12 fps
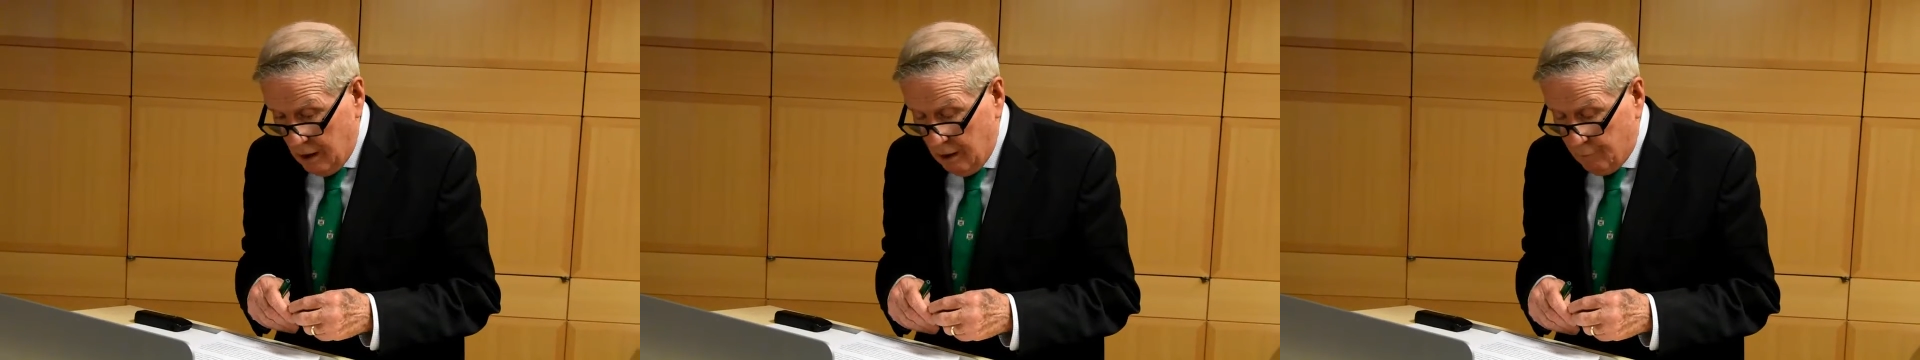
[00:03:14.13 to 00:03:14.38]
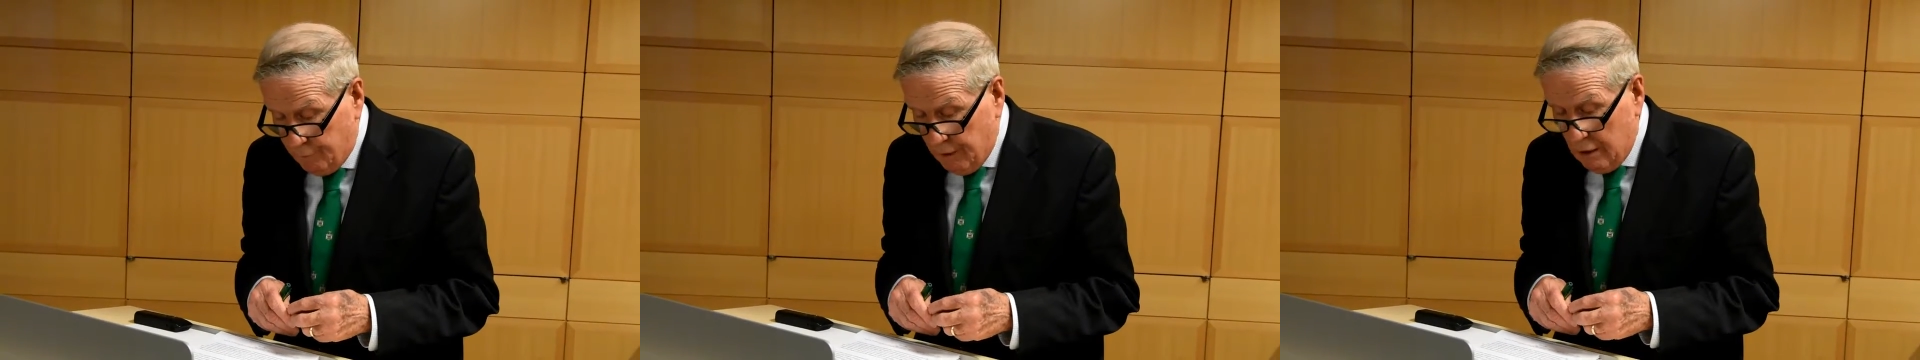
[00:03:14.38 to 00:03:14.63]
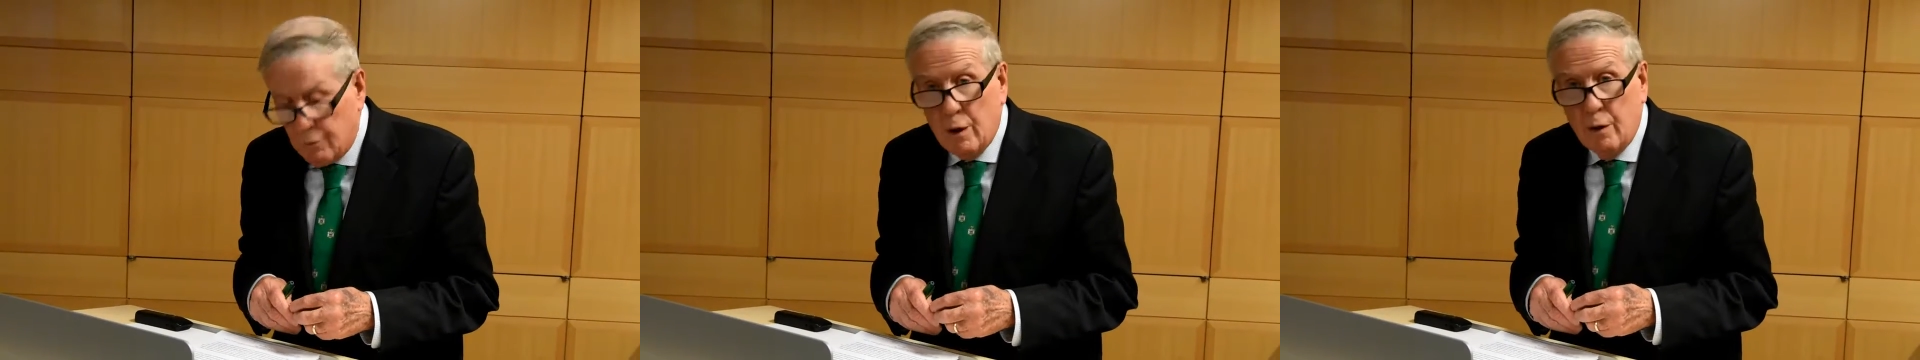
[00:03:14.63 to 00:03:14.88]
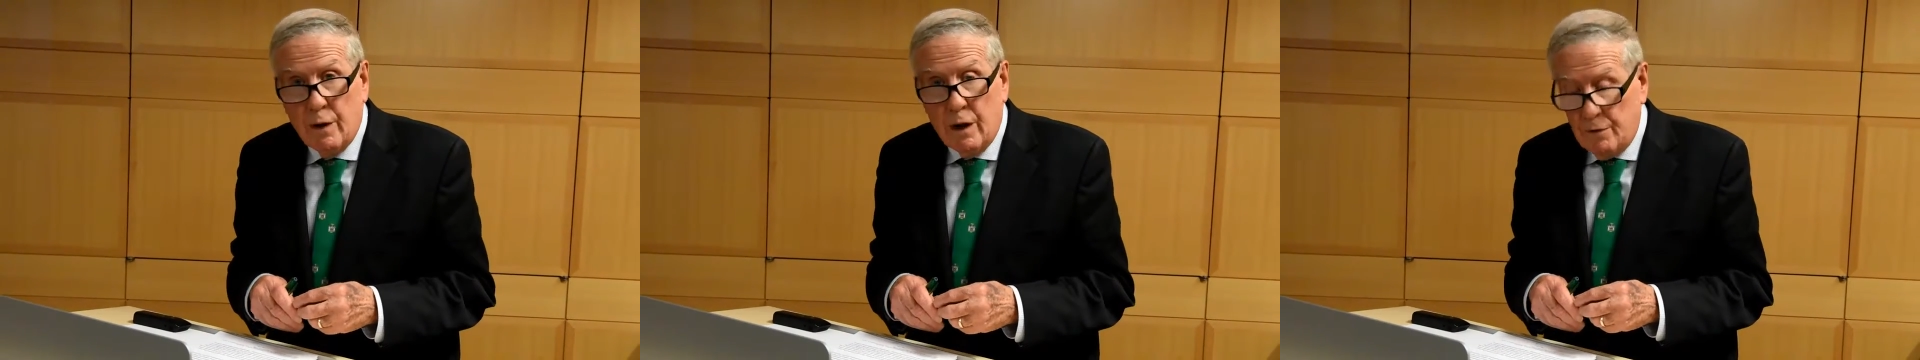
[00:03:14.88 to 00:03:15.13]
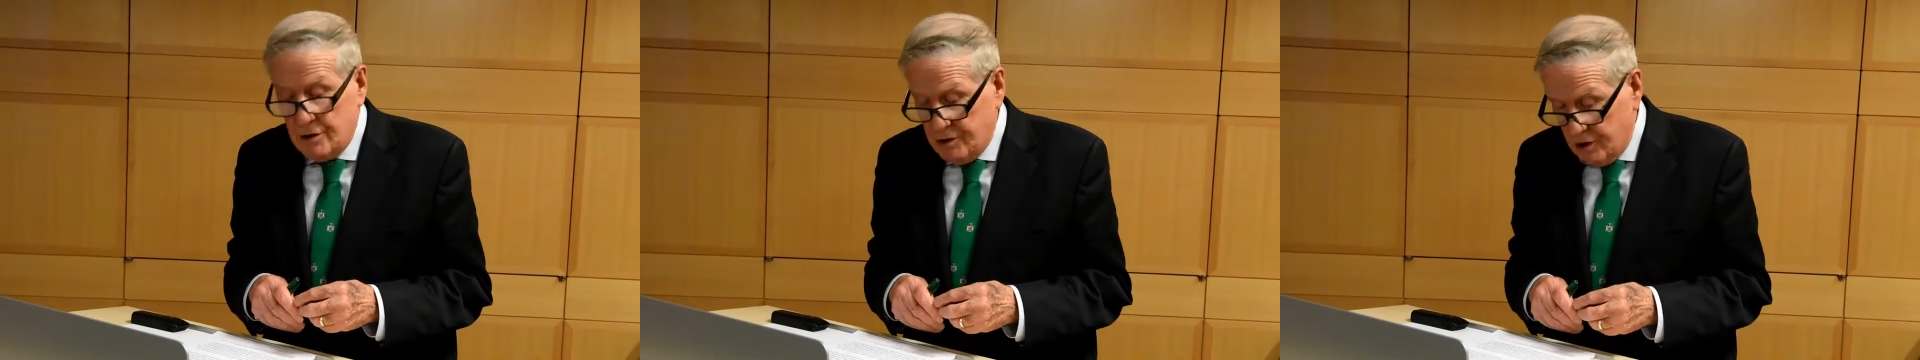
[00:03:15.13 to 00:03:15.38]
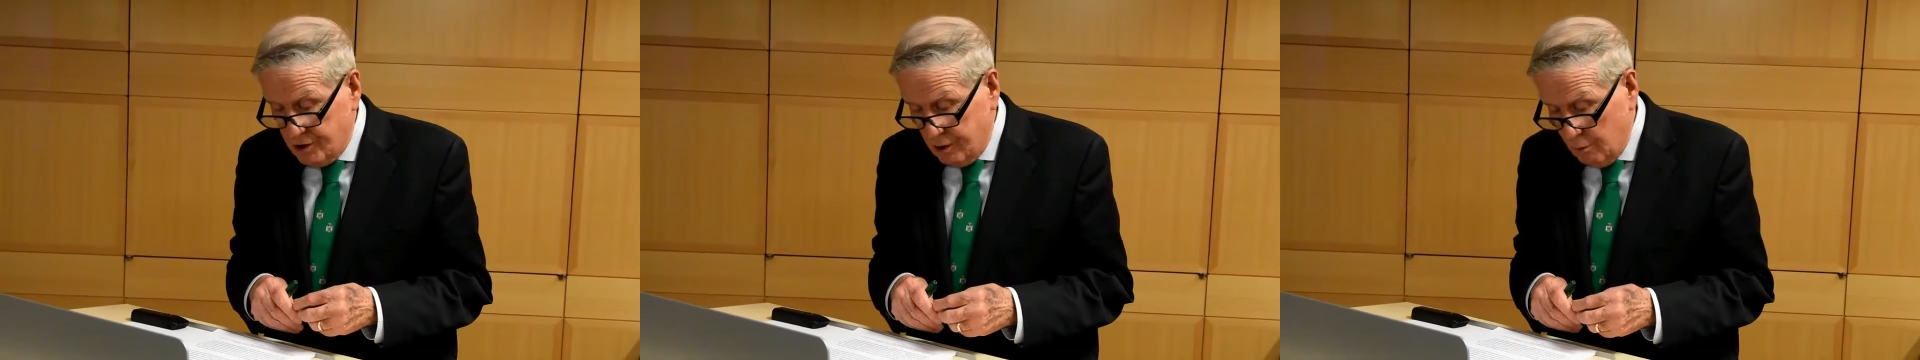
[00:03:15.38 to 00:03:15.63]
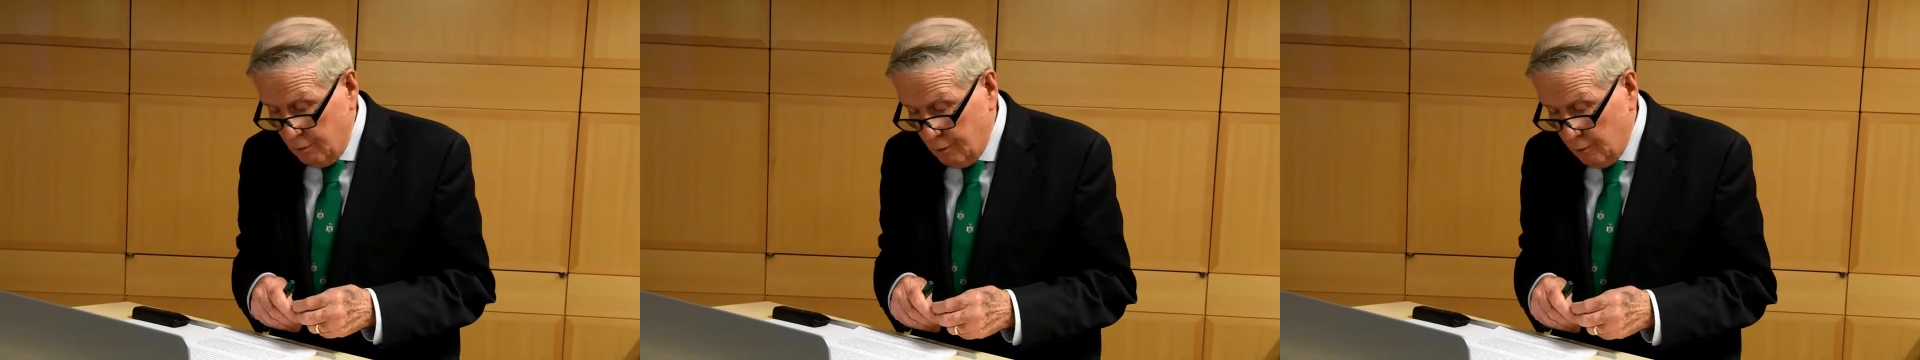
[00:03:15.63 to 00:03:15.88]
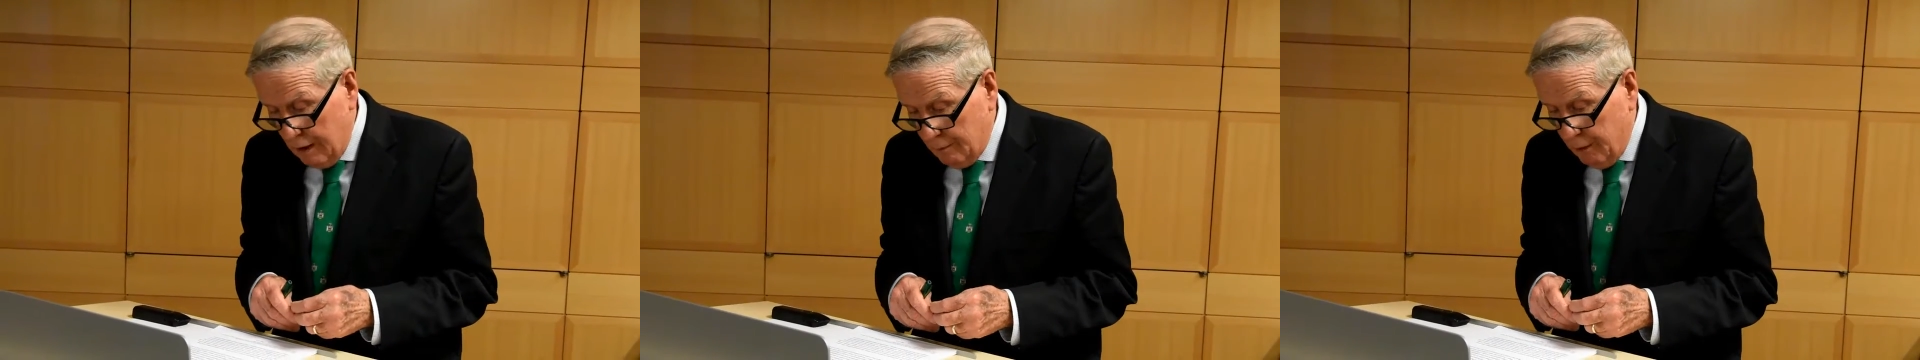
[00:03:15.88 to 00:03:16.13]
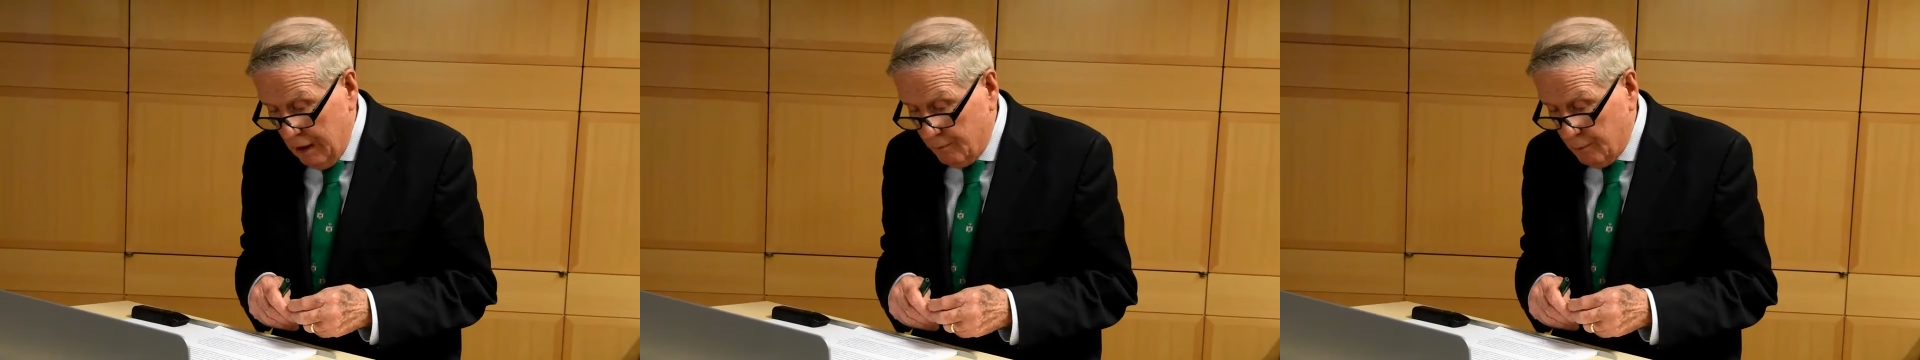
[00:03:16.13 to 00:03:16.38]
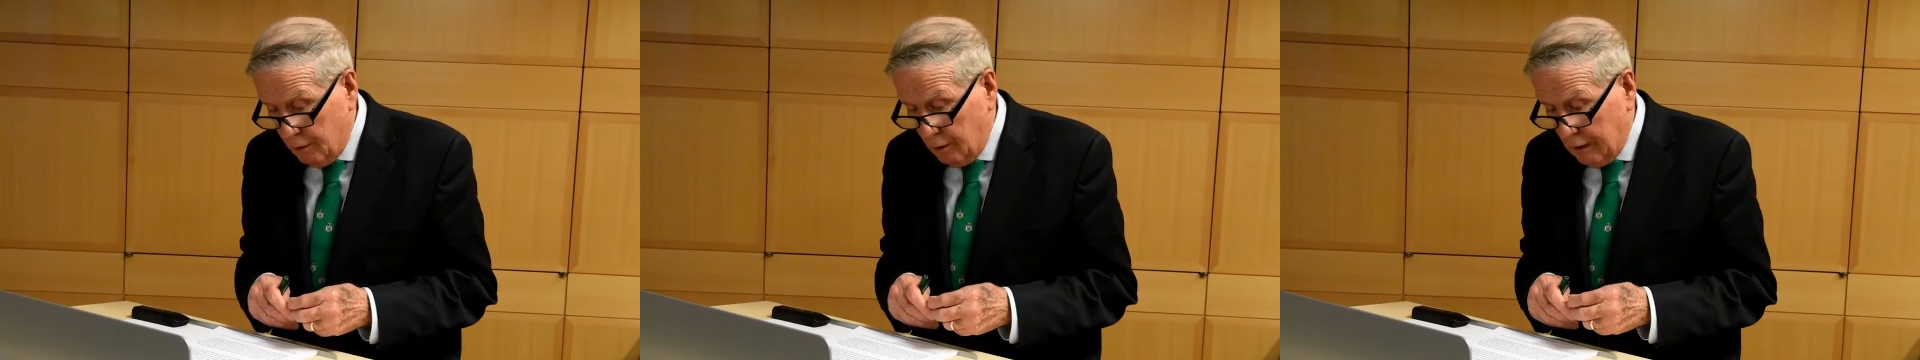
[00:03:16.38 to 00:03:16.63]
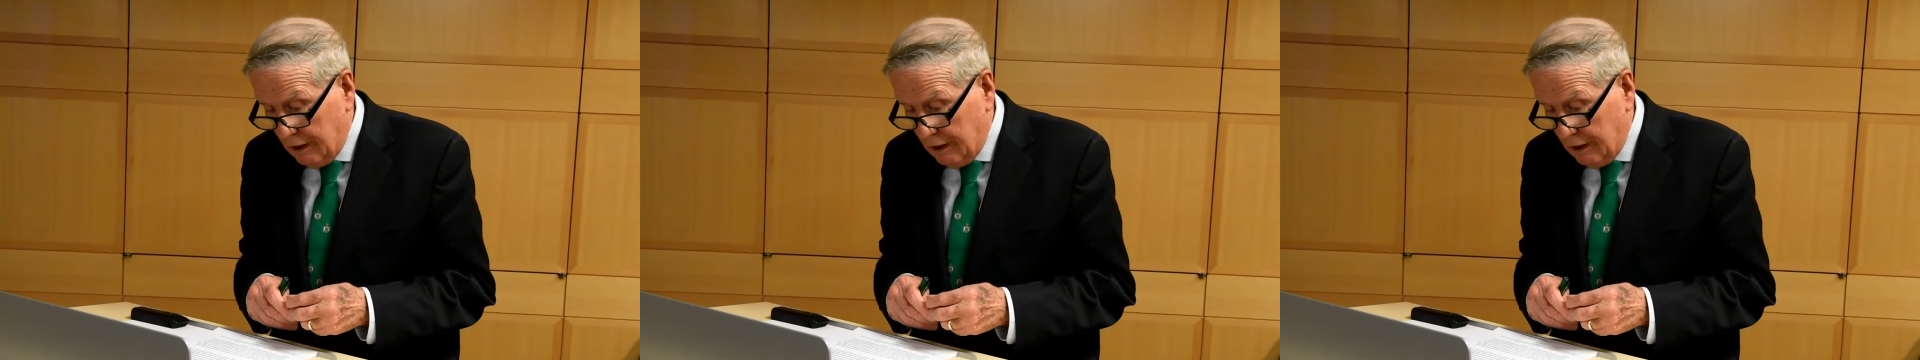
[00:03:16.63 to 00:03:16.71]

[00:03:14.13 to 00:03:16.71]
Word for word: in favor of, of a system of direct popular